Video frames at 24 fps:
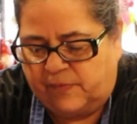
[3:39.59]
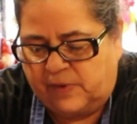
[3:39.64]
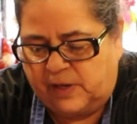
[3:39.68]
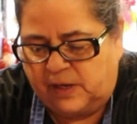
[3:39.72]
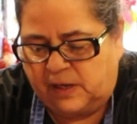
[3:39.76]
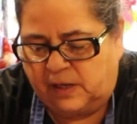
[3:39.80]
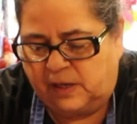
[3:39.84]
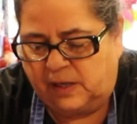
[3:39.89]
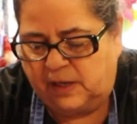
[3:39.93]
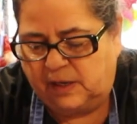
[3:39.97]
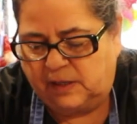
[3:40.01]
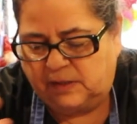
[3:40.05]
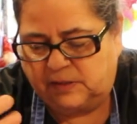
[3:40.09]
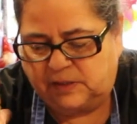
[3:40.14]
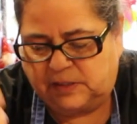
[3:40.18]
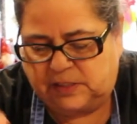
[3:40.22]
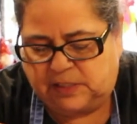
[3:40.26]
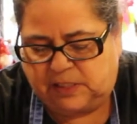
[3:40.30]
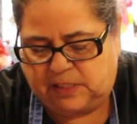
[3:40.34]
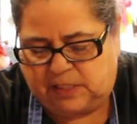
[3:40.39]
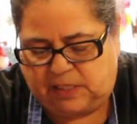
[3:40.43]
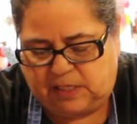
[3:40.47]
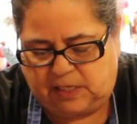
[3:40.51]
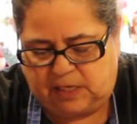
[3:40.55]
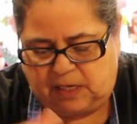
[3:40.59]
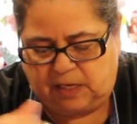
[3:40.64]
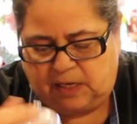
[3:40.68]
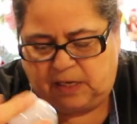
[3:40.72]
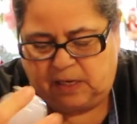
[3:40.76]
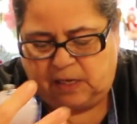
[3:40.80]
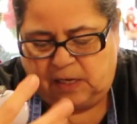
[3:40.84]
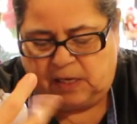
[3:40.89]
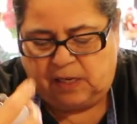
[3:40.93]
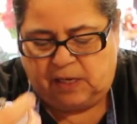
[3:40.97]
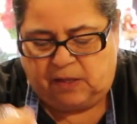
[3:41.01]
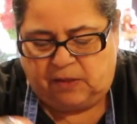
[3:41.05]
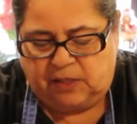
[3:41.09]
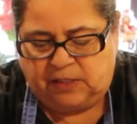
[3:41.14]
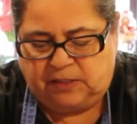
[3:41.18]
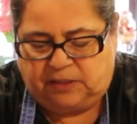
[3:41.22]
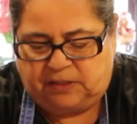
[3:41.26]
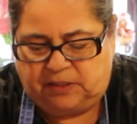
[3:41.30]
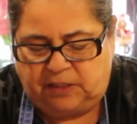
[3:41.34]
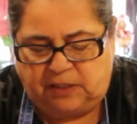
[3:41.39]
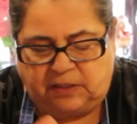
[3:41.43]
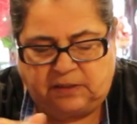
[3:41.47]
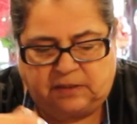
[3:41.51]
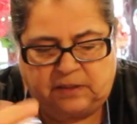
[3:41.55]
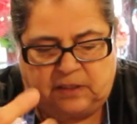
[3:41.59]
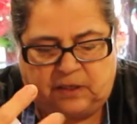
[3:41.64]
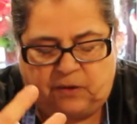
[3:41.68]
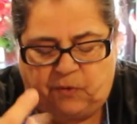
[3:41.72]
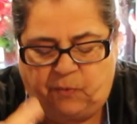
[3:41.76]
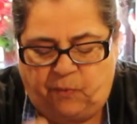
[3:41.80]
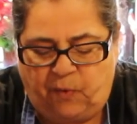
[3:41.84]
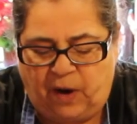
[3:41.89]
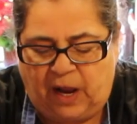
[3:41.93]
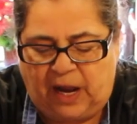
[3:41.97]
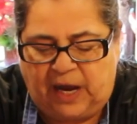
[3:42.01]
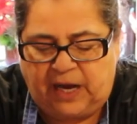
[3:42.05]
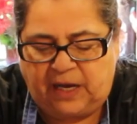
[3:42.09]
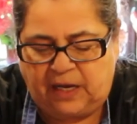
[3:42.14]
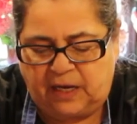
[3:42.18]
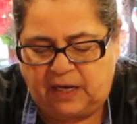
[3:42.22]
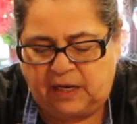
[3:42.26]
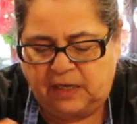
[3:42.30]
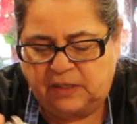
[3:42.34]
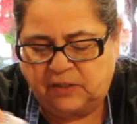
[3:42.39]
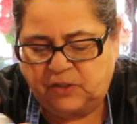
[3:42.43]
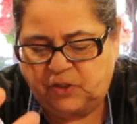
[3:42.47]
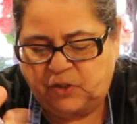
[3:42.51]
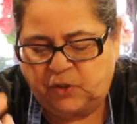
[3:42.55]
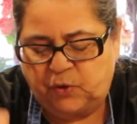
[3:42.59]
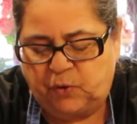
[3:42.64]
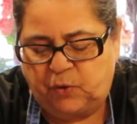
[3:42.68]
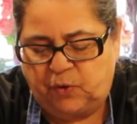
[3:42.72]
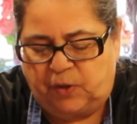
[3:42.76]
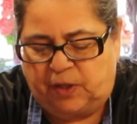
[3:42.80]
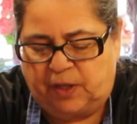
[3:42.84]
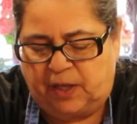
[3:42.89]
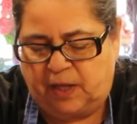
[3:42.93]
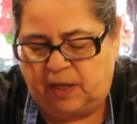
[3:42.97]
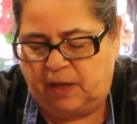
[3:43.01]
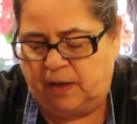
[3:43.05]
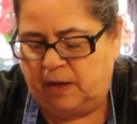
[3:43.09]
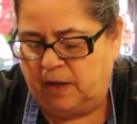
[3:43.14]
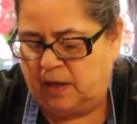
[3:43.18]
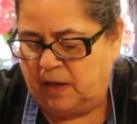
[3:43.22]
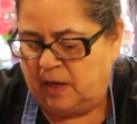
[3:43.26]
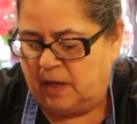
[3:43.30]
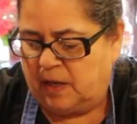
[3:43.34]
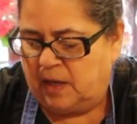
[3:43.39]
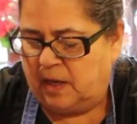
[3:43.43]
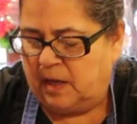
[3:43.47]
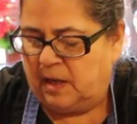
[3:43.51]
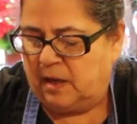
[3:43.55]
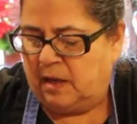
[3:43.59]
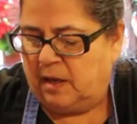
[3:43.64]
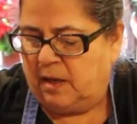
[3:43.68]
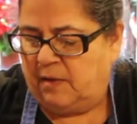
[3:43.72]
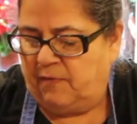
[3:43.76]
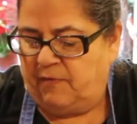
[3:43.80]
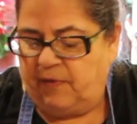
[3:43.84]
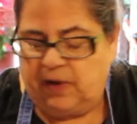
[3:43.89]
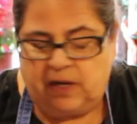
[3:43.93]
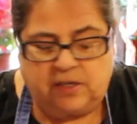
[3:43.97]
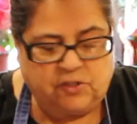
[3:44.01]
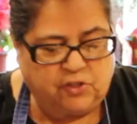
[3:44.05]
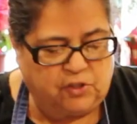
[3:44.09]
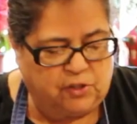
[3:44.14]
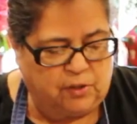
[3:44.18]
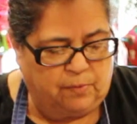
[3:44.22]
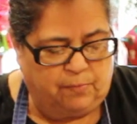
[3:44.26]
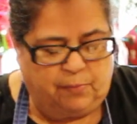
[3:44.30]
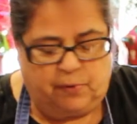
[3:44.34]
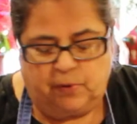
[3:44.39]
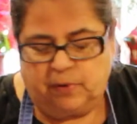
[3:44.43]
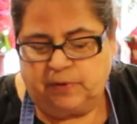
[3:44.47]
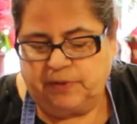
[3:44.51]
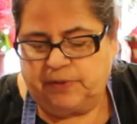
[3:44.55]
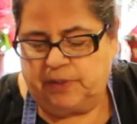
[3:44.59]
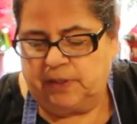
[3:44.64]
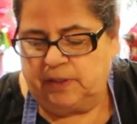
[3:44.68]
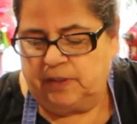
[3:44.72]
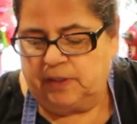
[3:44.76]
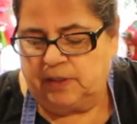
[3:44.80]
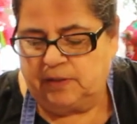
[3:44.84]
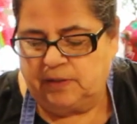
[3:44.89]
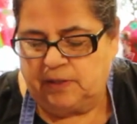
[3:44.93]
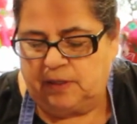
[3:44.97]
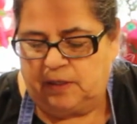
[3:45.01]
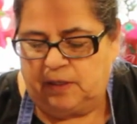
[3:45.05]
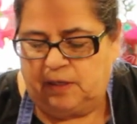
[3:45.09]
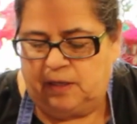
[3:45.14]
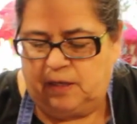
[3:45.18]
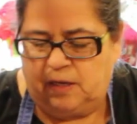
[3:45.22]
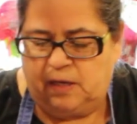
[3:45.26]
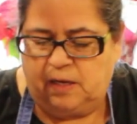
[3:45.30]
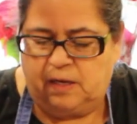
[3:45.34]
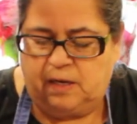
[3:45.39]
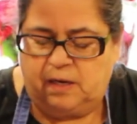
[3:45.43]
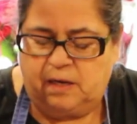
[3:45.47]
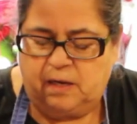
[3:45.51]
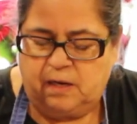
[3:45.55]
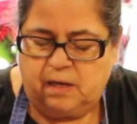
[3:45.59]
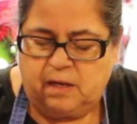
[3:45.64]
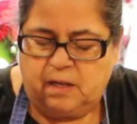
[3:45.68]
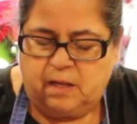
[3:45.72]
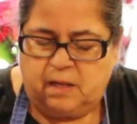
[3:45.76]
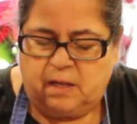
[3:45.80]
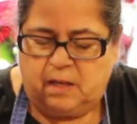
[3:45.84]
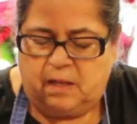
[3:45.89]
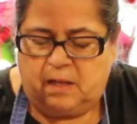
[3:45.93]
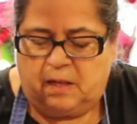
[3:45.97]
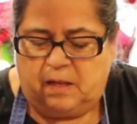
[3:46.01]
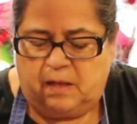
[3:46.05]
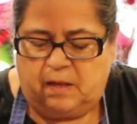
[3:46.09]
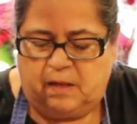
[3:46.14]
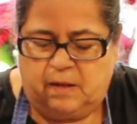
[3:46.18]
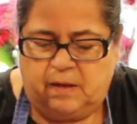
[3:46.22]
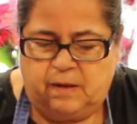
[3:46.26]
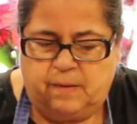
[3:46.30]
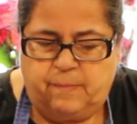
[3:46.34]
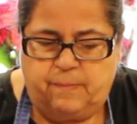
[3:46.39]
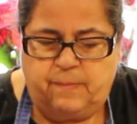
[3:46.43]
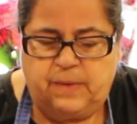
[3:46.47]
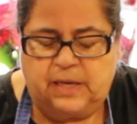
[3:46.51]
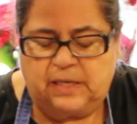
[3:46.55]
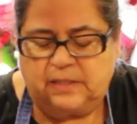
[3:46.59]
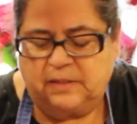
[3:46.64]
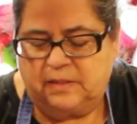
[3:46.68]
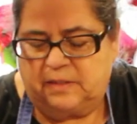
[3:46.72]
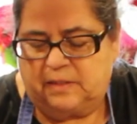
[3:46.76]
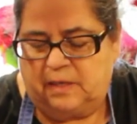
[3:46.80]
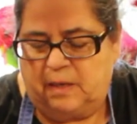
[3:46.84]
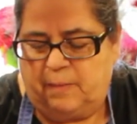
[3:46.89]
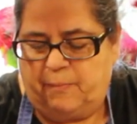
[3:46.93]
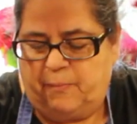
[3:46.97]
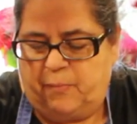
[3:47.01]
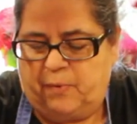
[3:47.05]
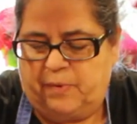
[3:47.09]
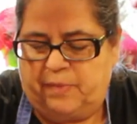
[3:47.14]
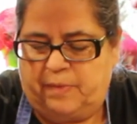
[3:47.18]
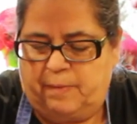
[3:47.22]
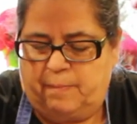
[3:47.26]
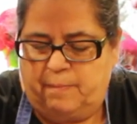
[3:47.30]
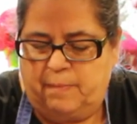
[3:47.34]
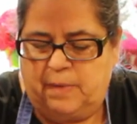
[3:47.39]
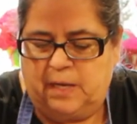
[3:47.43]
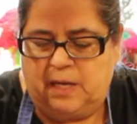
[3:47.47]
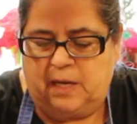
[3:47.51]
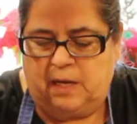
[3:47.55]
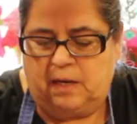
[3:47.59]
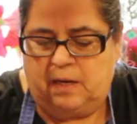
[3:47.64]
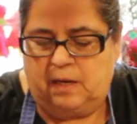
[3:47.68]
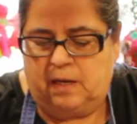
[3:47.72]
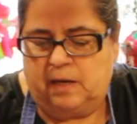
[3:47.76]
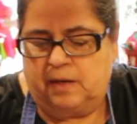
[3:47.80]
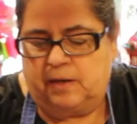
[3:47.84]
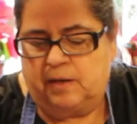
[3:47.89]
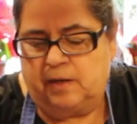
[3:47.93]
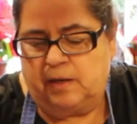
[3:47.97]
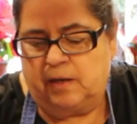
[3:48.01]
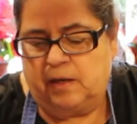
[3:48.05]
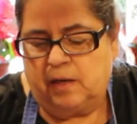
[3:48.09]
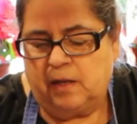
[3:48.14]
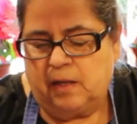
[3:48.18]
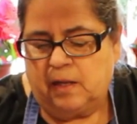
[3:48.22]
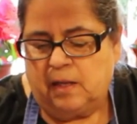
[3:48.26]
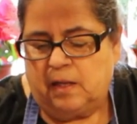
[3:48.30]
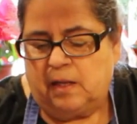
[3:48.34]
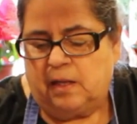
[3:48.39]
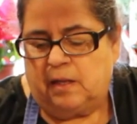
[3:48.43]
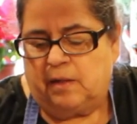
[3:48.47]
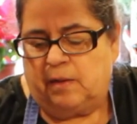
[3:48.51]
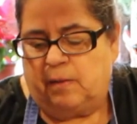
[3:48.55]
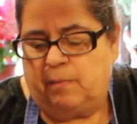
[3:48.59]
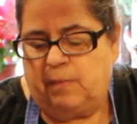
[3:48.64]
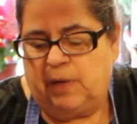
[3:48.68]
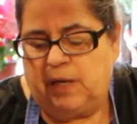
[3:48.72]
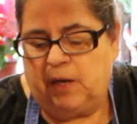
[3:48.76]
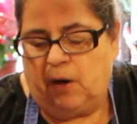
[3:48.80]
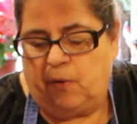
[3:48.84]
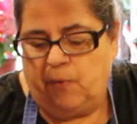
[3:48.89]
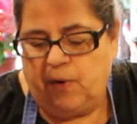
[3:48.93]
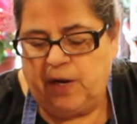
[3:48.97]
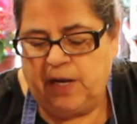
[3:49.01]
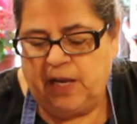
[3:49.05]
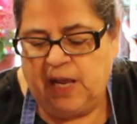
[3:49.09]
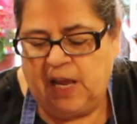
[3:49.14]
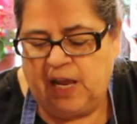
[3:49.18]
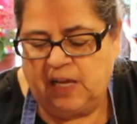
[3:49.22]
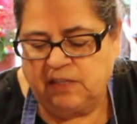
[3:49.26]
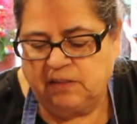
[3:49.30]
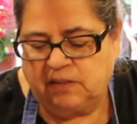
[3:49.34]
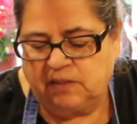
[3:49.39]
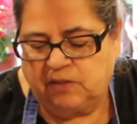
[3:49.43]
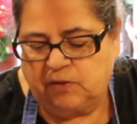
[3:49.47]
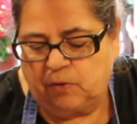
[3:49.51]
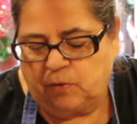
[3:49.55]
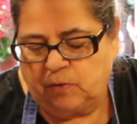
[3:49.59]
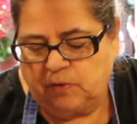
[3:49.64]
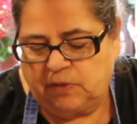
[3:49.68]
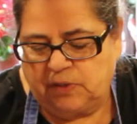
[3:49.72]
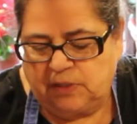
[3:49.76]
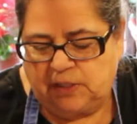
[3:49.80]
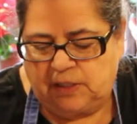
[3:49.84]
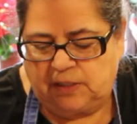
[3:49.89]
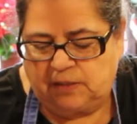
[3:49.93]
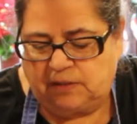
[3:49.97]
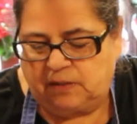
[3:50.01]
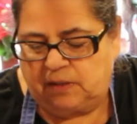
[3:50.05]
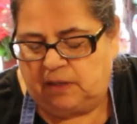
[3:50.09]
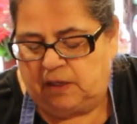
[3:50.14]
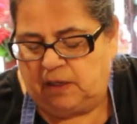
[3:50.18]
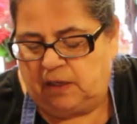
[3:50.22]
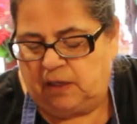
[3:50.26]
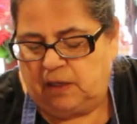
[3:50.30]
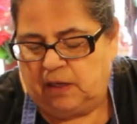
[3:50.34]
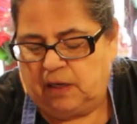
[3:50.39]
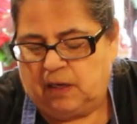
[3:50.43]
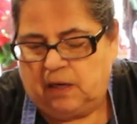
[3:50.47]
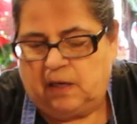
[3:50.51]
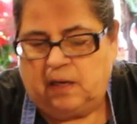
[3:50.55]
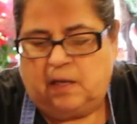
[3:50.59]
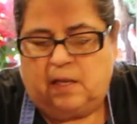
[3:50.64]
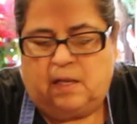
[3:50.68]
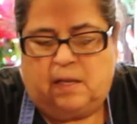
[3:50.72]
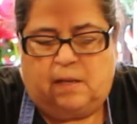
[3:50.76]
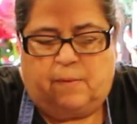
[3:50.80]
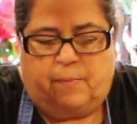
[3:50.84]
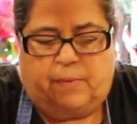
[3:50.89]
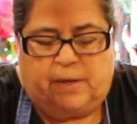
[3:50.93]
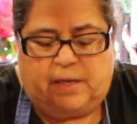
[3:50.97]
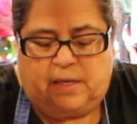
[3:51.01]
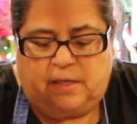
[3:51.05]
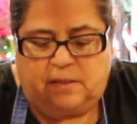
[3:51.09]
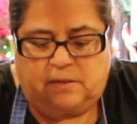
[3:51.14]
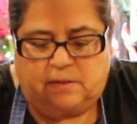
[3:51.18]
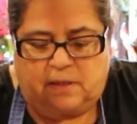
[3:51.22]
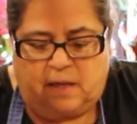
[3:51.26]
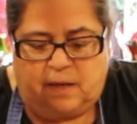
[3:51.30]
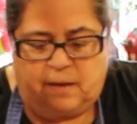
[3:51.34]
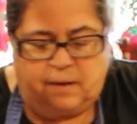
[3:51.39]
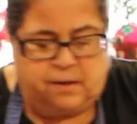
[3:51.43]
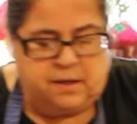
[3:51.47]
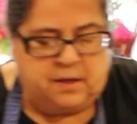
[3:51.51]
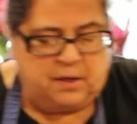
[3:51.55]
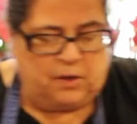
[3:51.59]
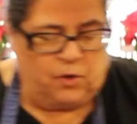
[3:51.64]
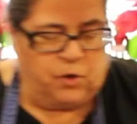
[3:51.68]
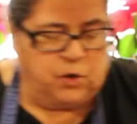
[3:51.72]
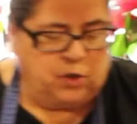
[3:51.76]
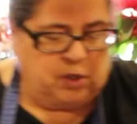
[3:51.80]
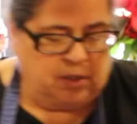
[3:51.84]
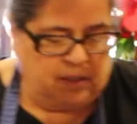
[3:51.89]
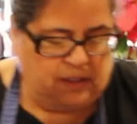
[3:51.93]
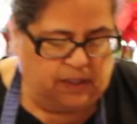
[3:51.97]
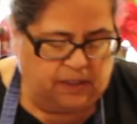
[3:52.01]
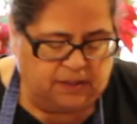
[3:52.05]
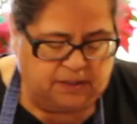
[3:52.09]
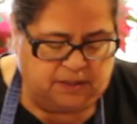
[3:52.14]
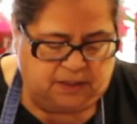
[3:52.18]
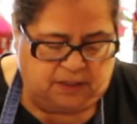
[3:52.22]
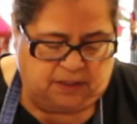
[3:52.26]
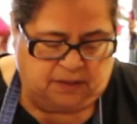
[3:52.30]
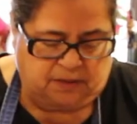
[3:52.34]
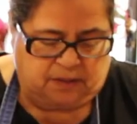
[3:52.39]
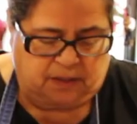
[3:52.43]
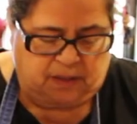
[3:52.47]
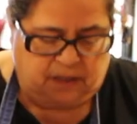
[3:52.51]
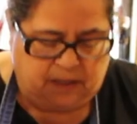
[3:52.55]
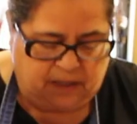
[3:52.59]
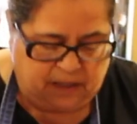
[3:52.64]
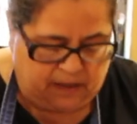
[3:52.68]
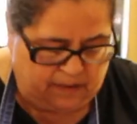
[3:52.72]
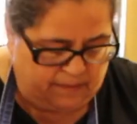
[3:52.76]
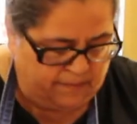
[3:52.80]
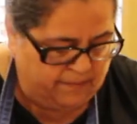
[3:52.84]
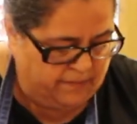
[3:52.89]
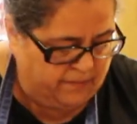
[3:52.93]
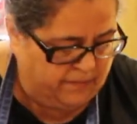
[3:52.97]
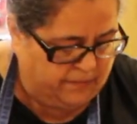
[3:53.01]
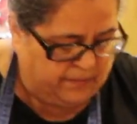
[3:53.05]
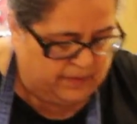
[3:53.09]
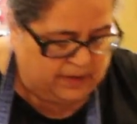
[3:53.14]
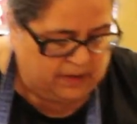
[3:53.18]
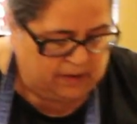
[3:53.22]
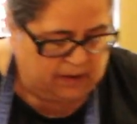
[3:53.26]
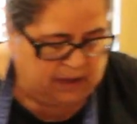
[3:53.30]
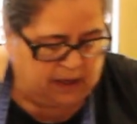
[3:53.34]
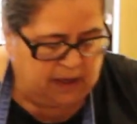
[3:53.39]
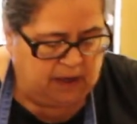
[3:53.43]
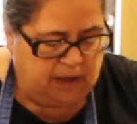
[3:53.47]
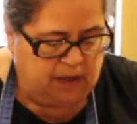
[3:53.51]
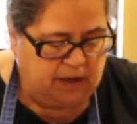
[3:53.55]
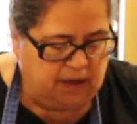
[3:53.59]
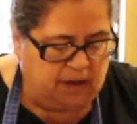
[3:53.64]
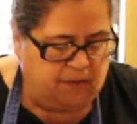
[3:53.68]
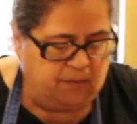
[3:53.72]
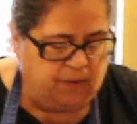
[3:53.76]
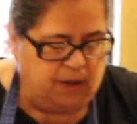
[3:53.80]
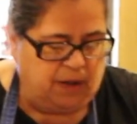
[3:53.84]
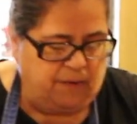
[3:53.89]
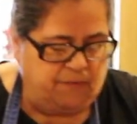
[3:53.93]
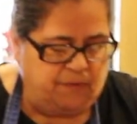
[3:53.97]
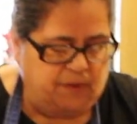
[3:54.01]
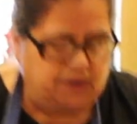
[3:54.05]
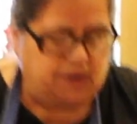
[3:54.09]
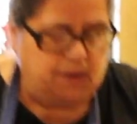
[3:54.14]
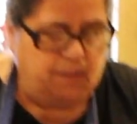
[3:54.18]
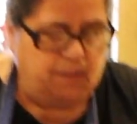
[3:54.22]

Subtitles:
it gets the seasoning right into the vegetables and doesn't get mixed up with the meat. The meat already has its own seasoning because I cooked it seasoned. Okay, now we have the